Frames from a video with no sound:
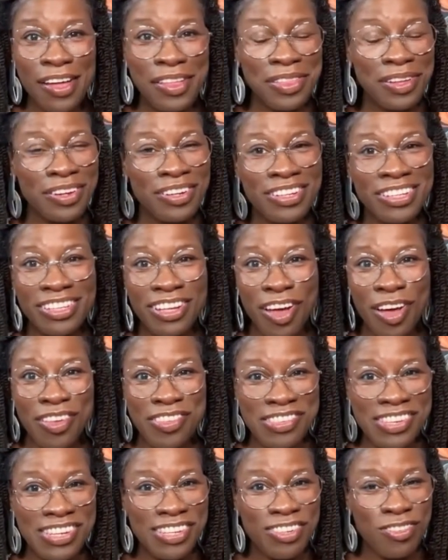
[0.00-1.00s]
other
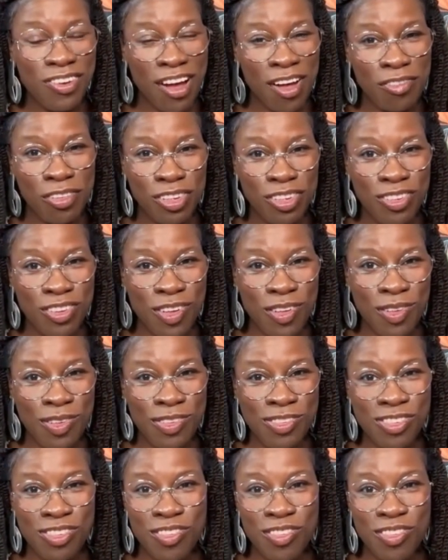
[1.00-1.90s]
glossy travel shows,